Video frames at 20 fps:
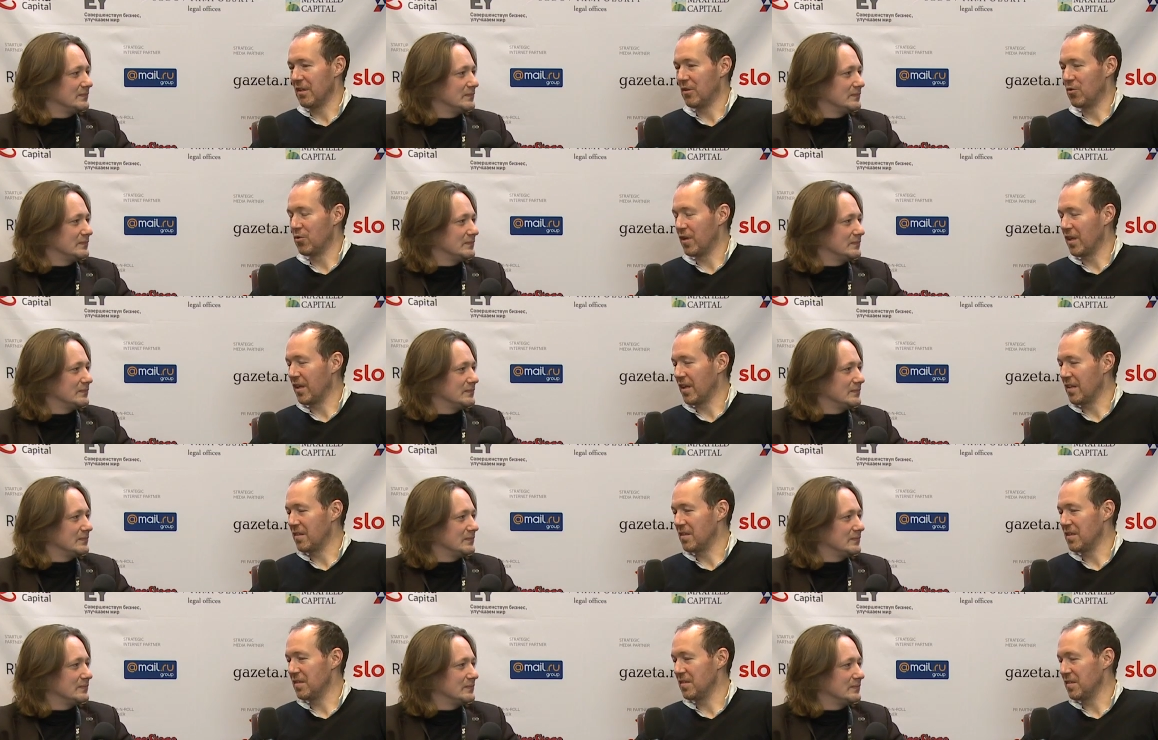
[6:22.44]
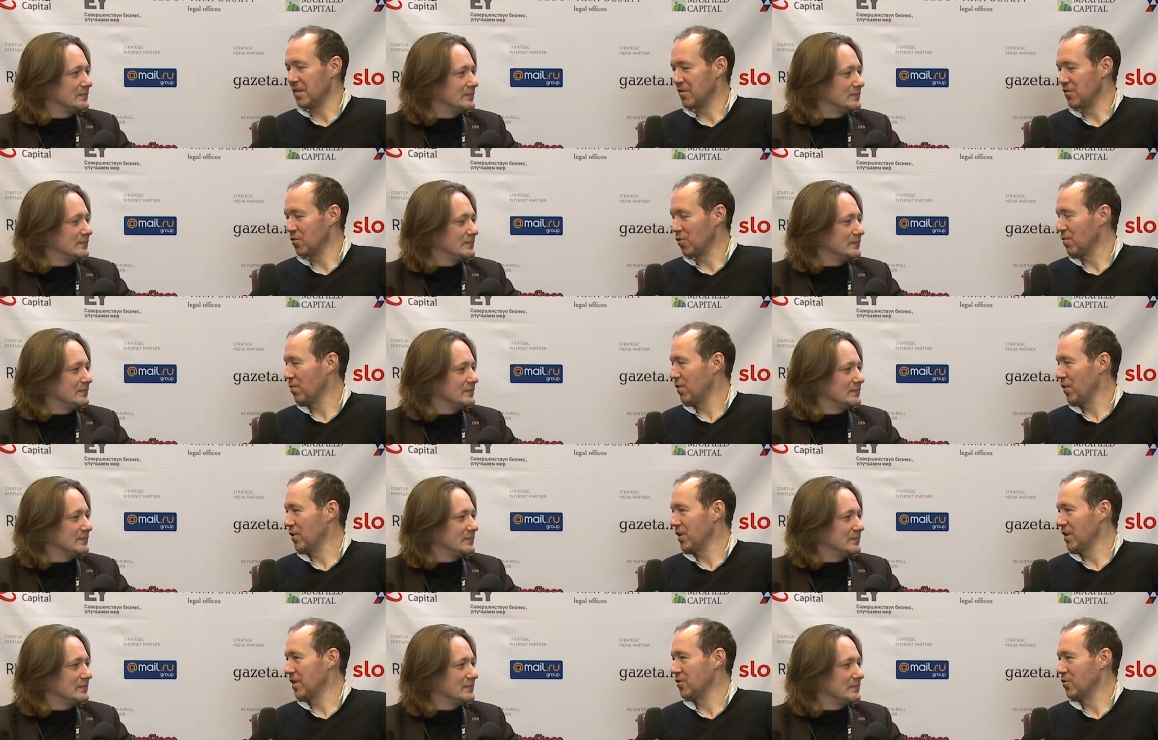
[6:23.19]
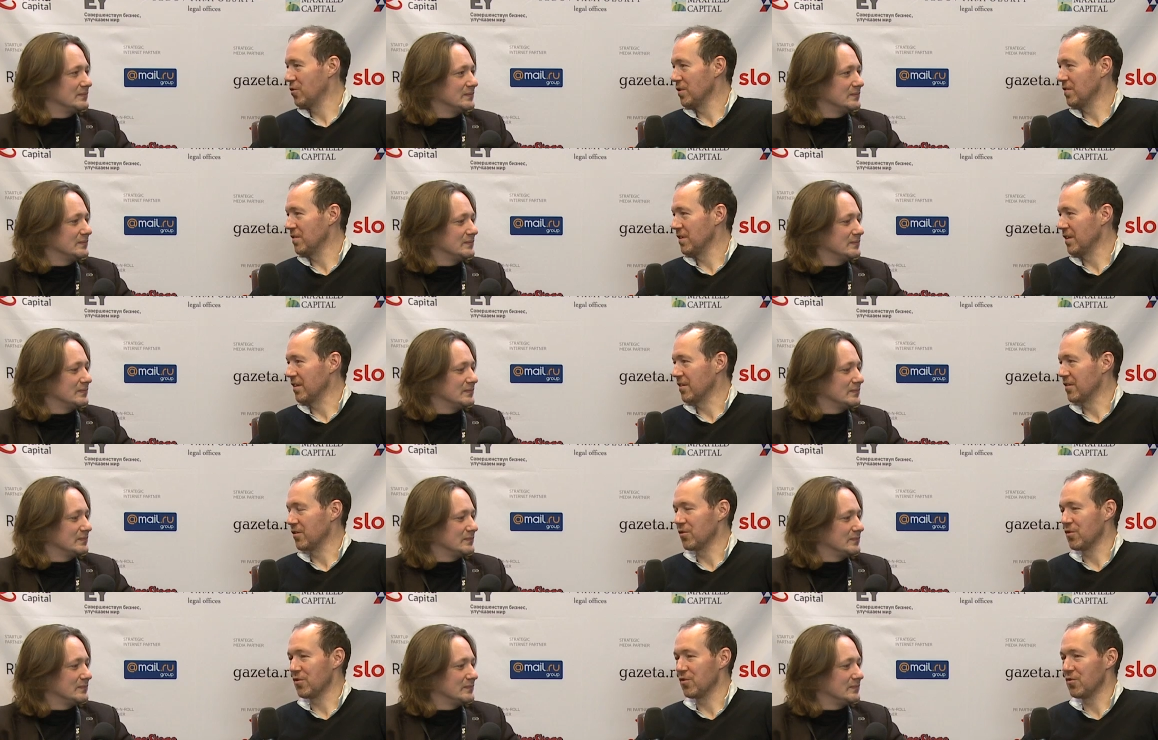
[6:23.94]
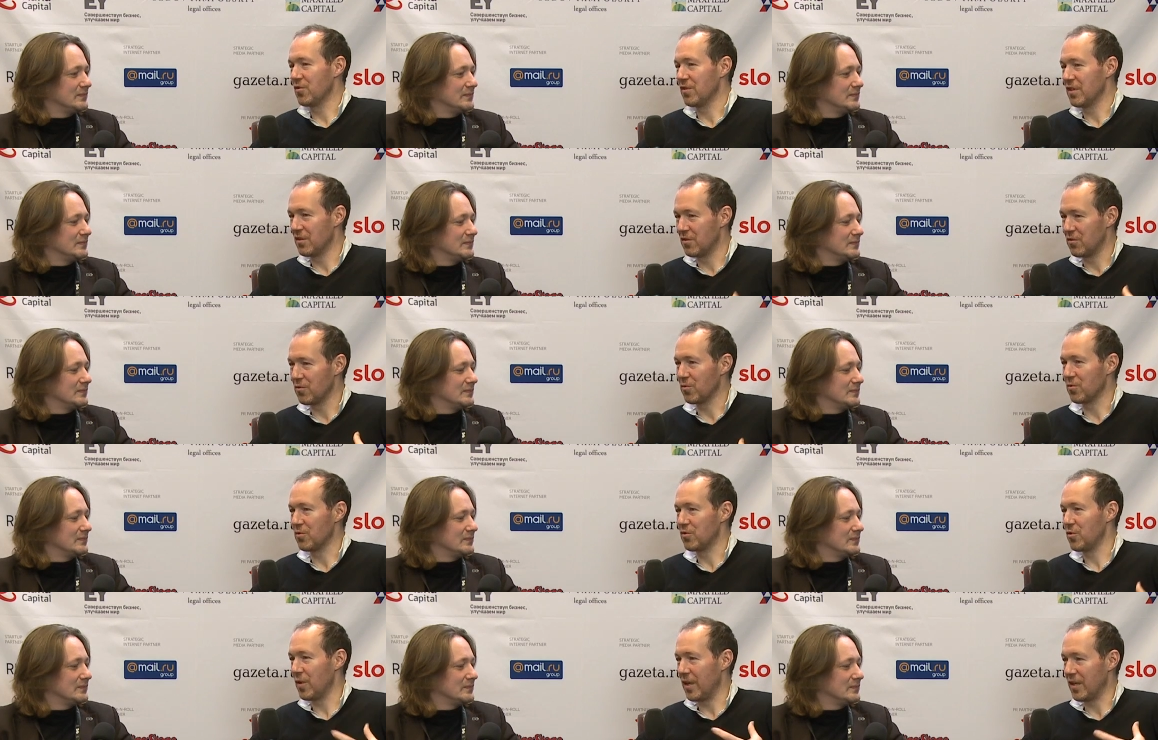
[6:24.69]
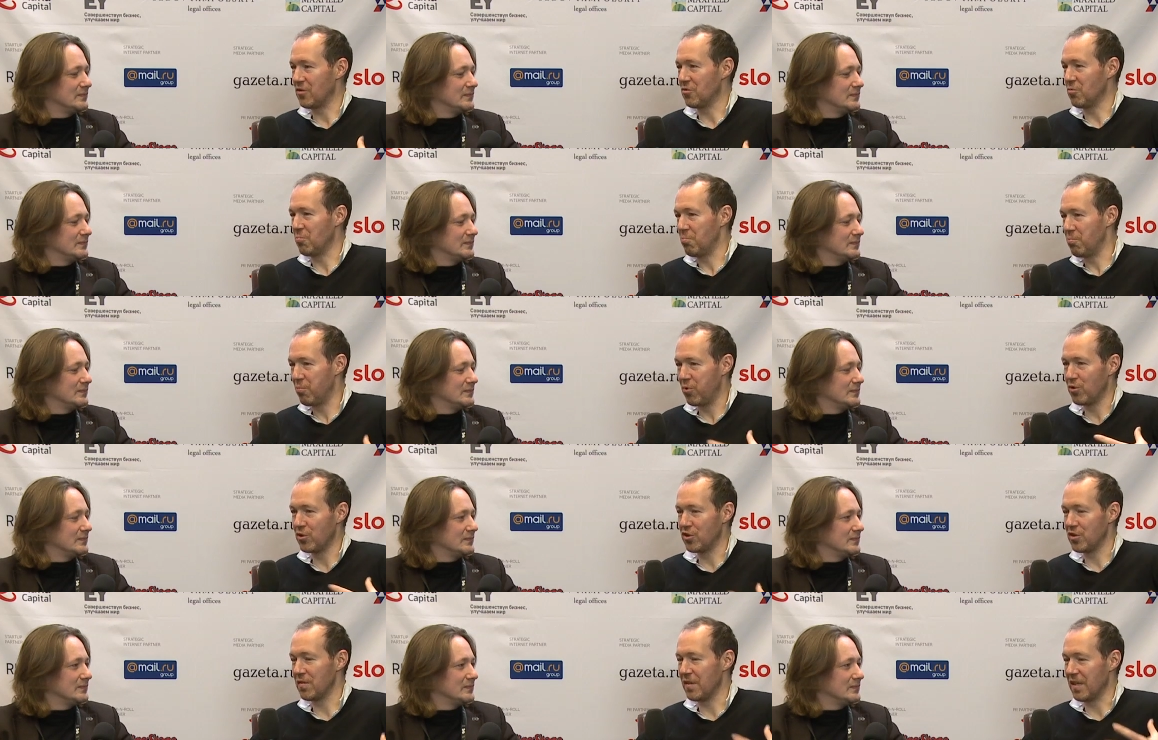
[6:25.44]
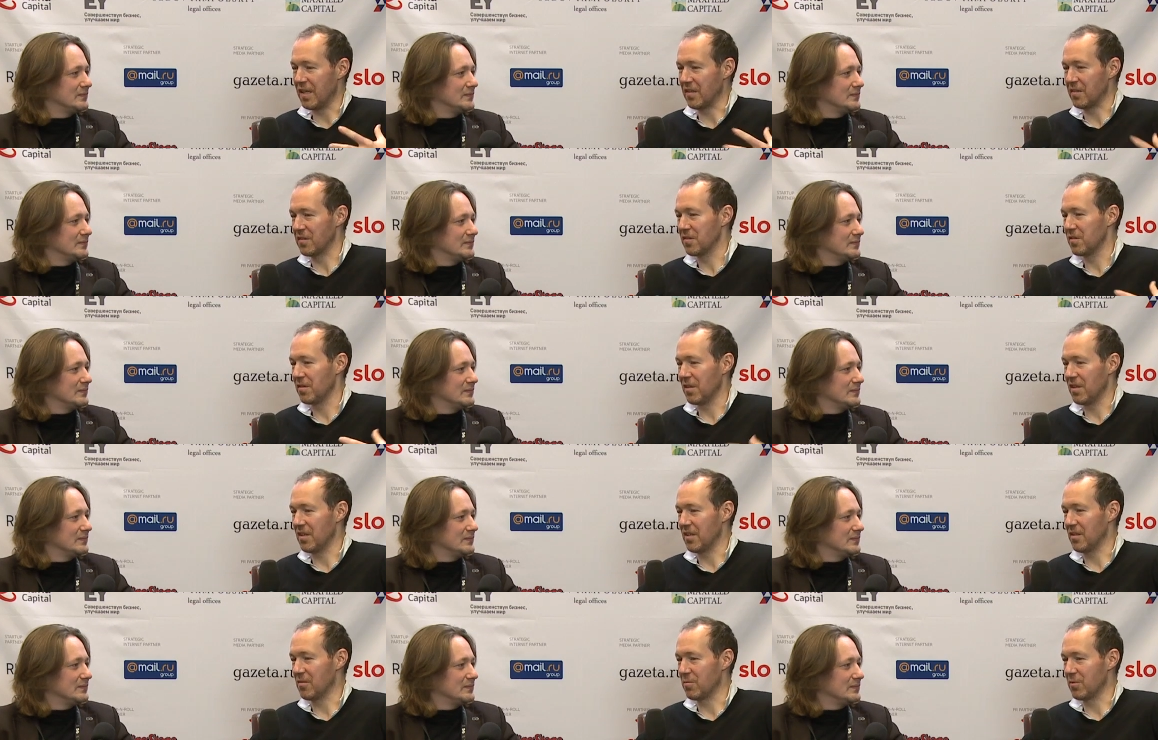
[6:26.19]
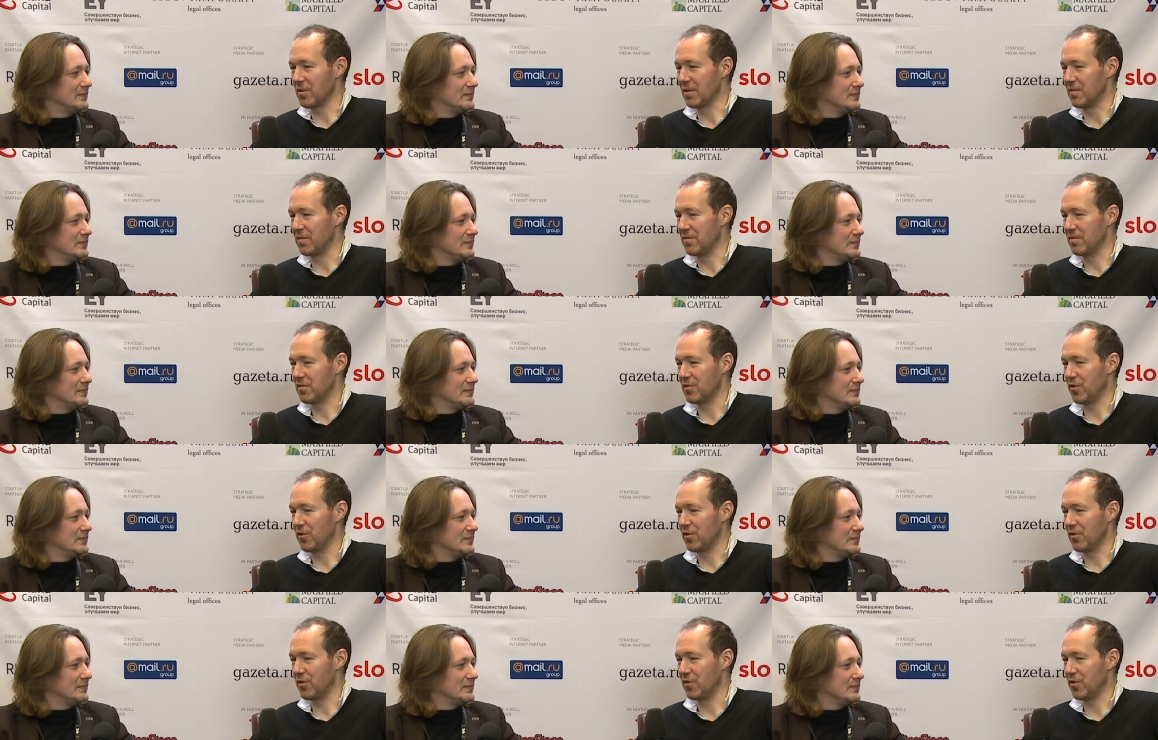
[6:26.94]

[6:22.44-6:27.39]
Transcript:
Speaker 1: looking at this is not very interesting. You, you need to try to push things a little bit.